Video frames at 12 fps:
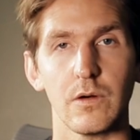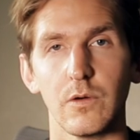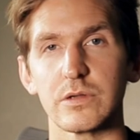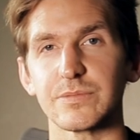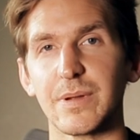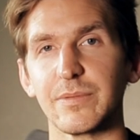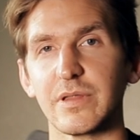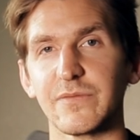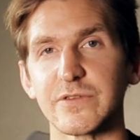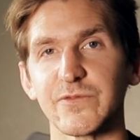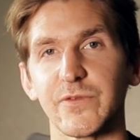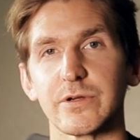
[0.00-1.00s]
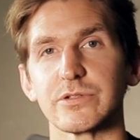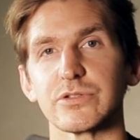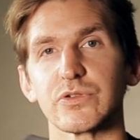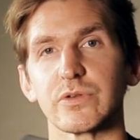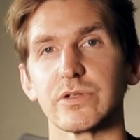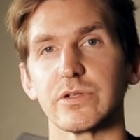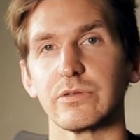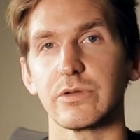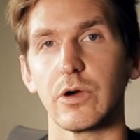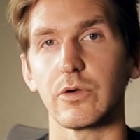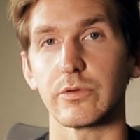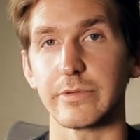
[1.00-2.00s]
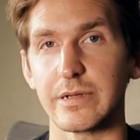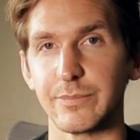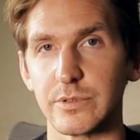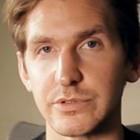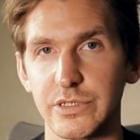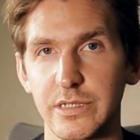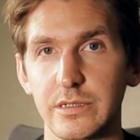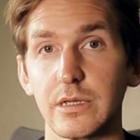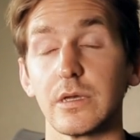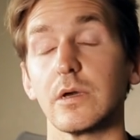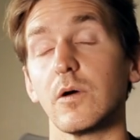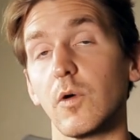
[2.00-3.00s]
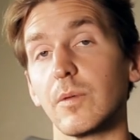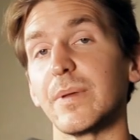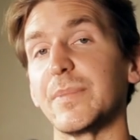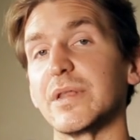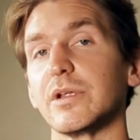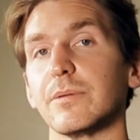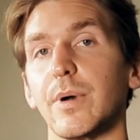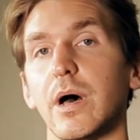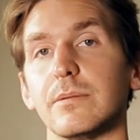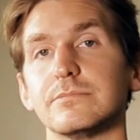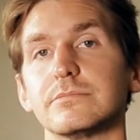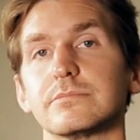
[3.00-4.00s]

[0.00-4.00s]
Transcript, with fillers: Always remember, life is far too short to do coke or read bullshit. Or be mean to your mom.